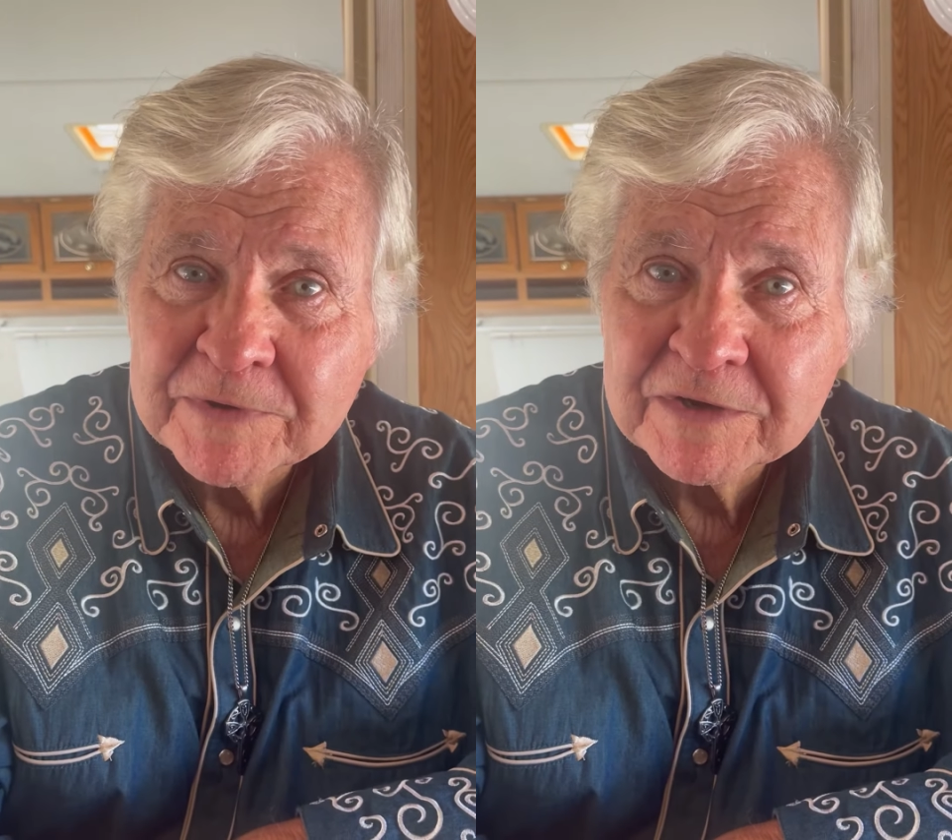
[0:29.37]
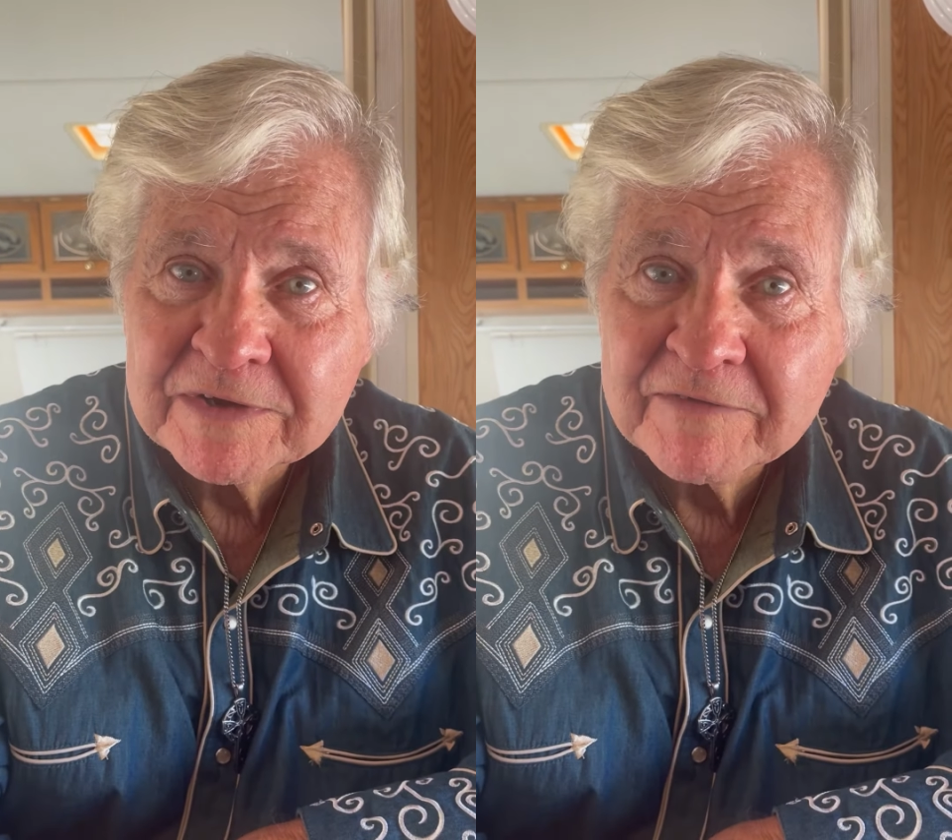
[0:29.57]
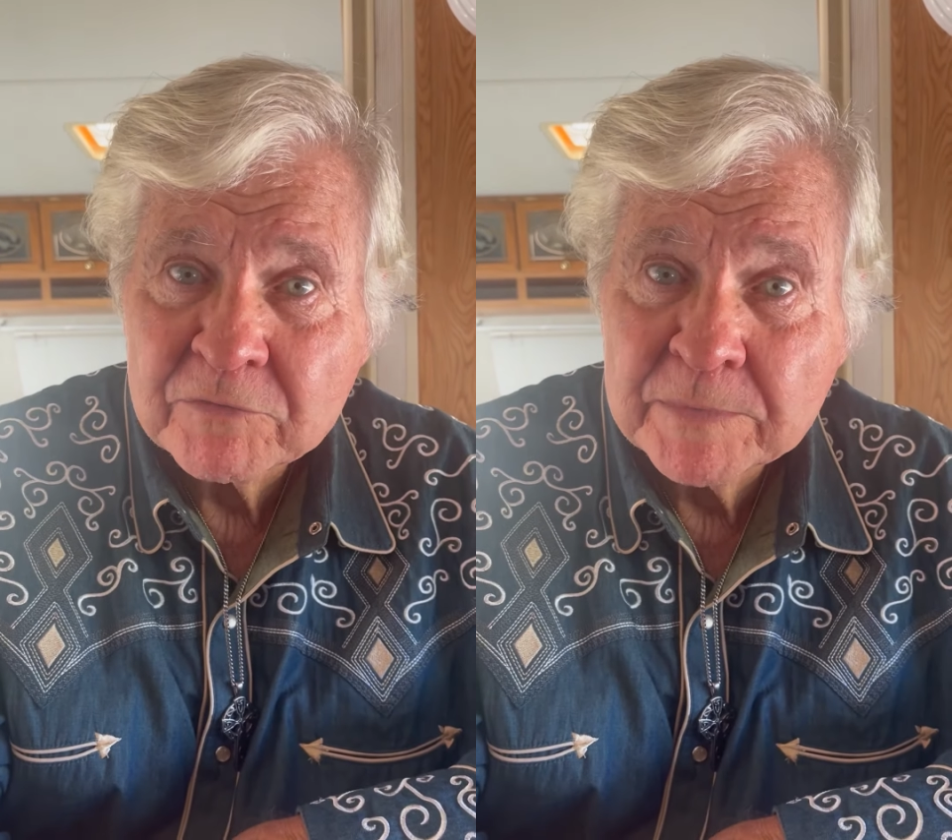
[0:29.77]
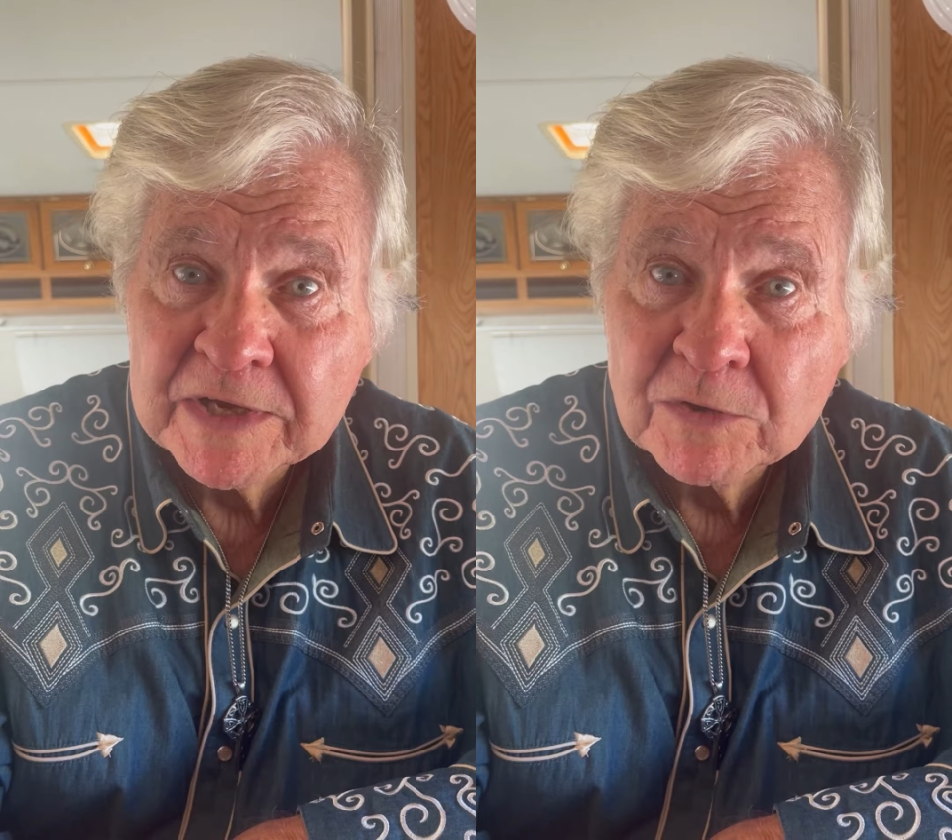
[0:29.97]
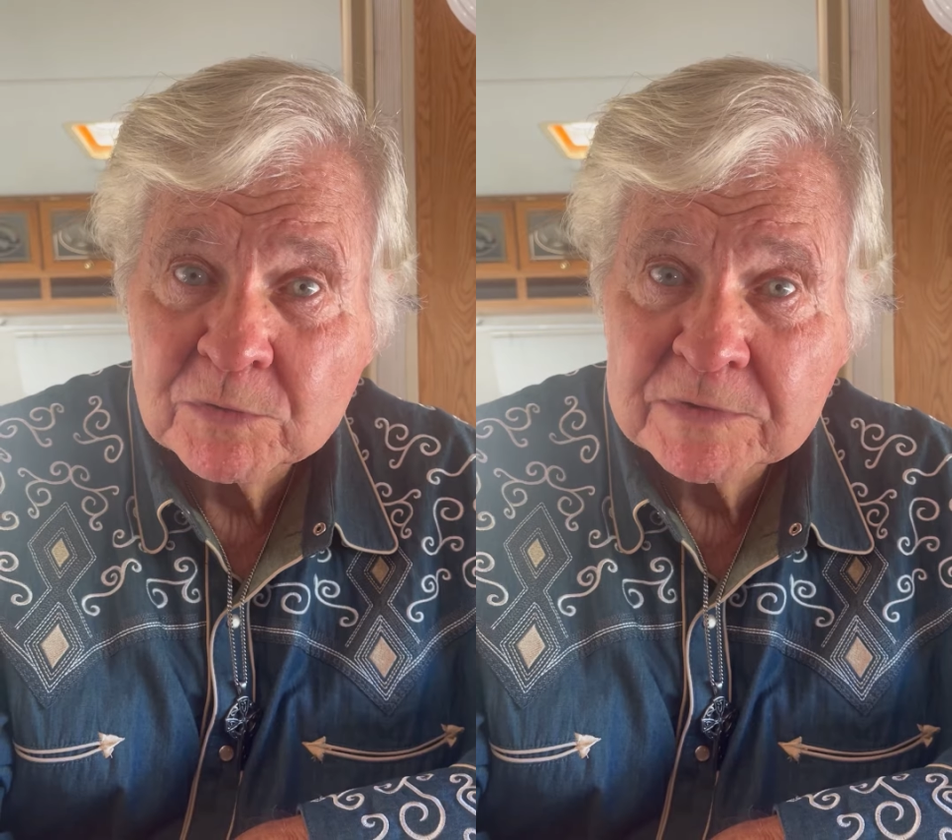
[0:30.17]
here and have a
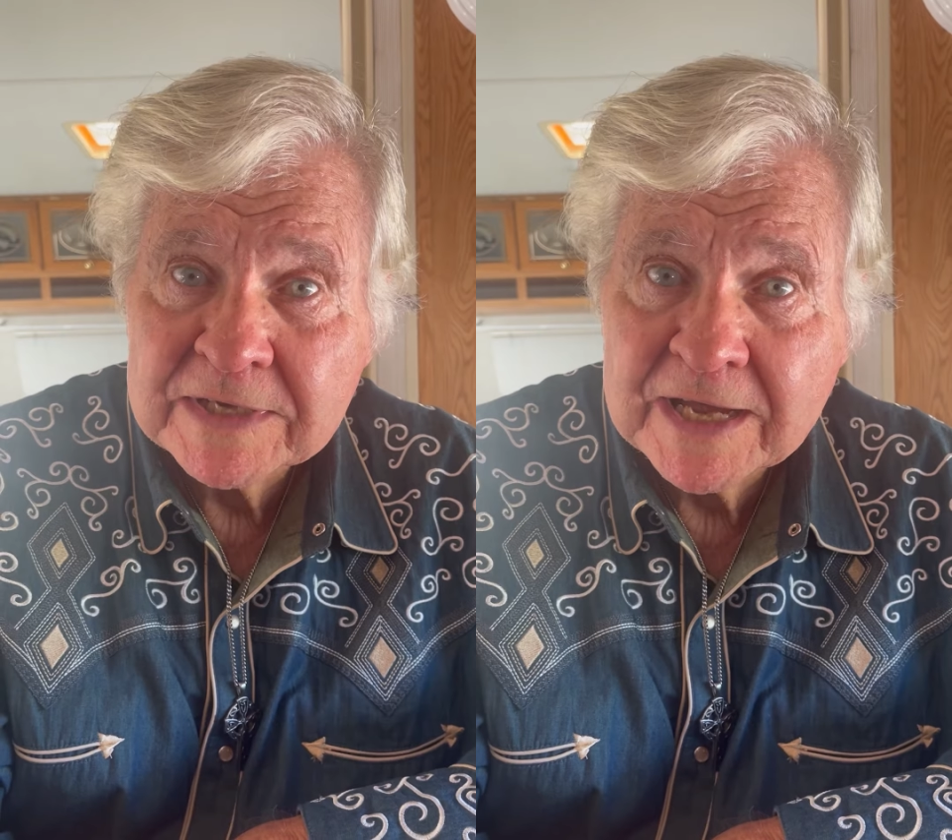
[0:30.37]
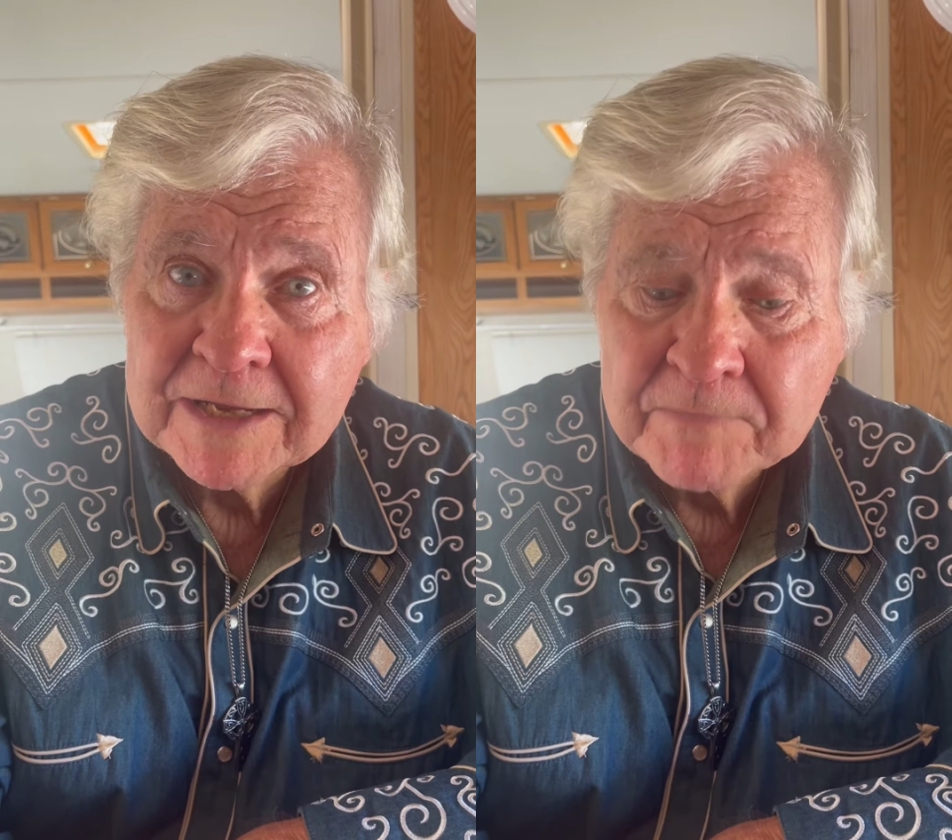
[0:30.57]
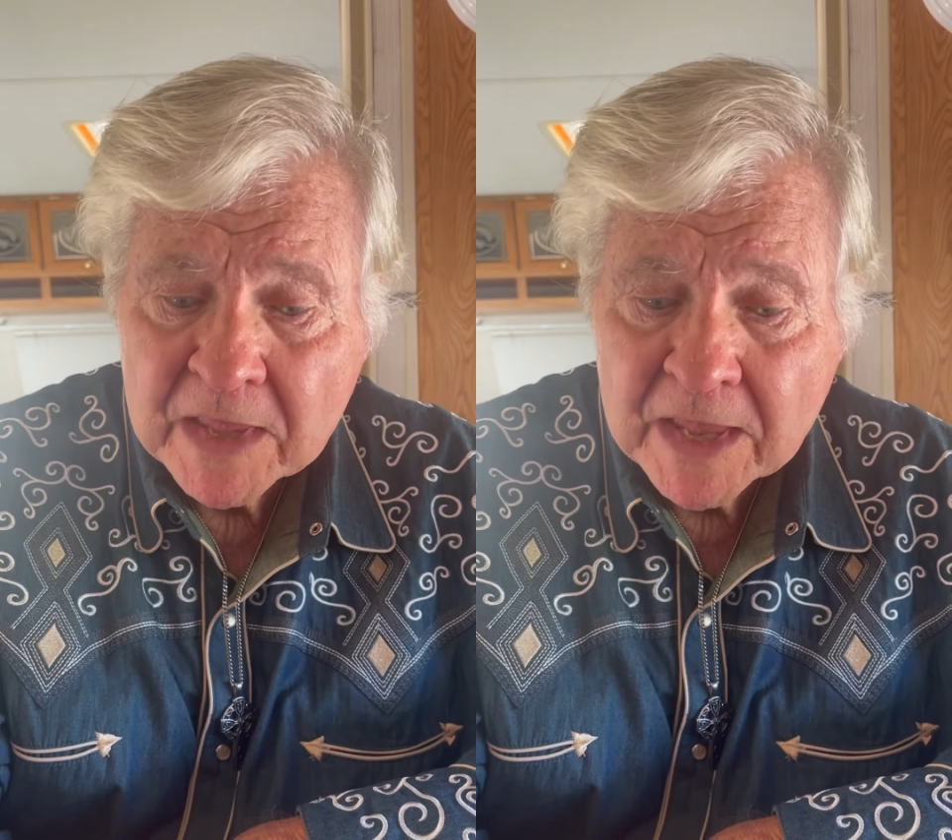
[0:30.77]
big old time.